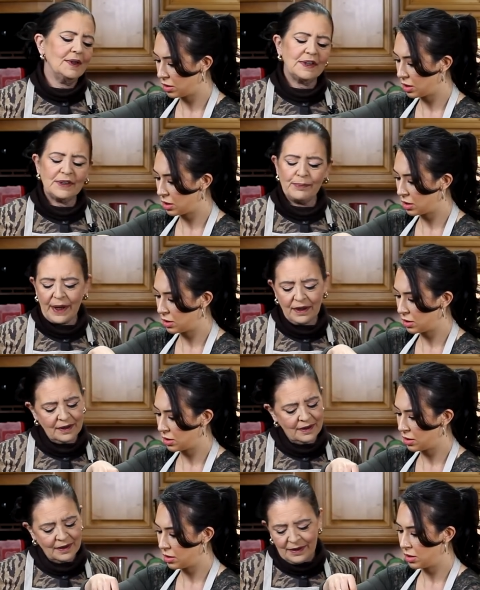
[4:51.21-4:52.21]
Speaker 1: the
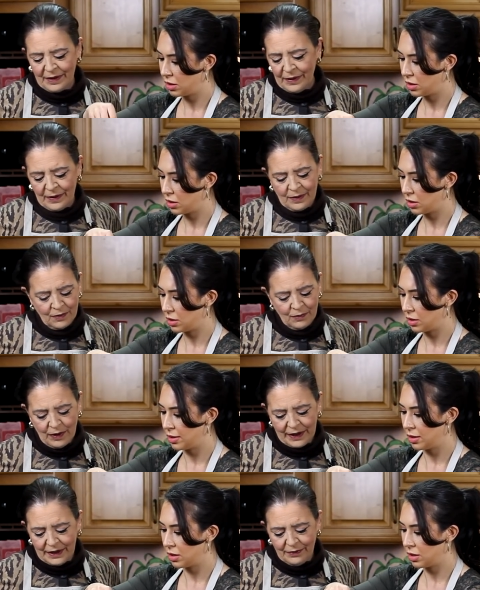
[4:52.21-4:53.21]
smell.
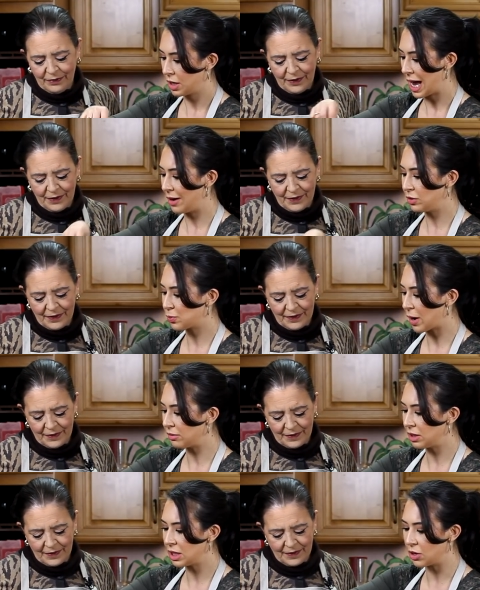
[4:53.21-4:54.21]
Wonderful.
Speaker 2: I was
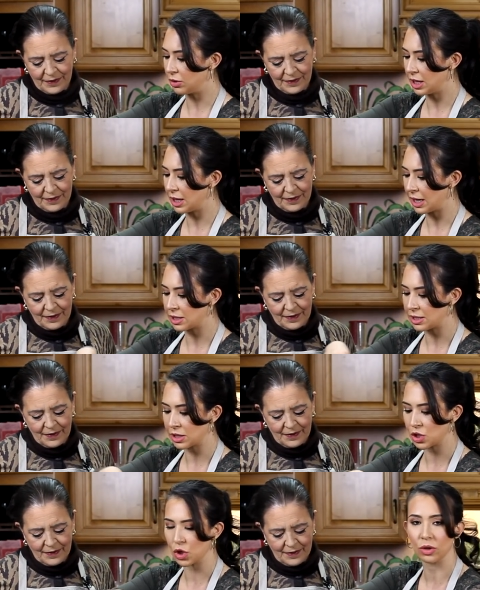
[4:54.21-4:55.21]
probably the only like
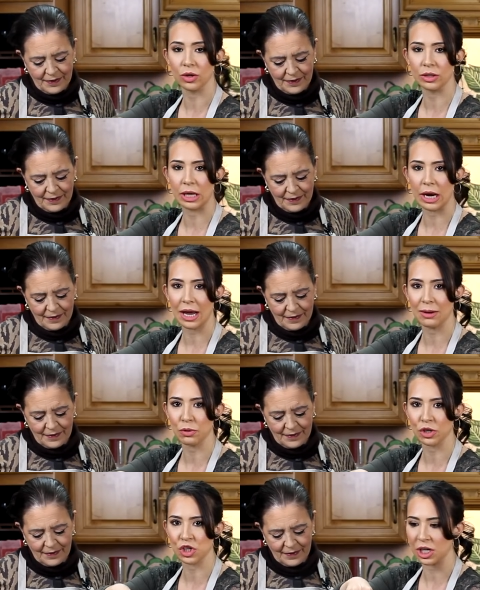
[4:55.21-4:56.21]
six-year-old that
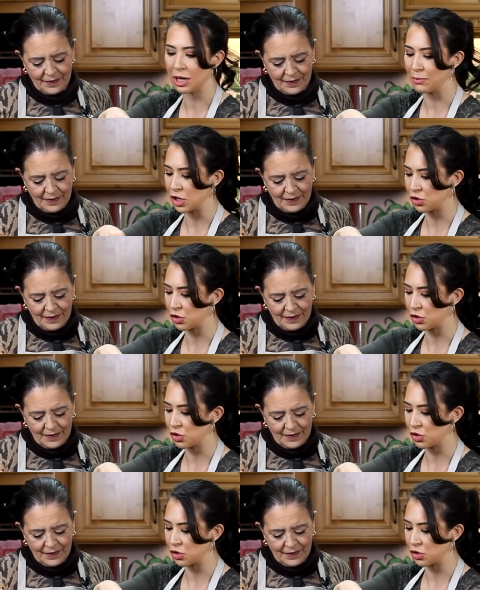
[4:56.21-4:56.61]
ate porcini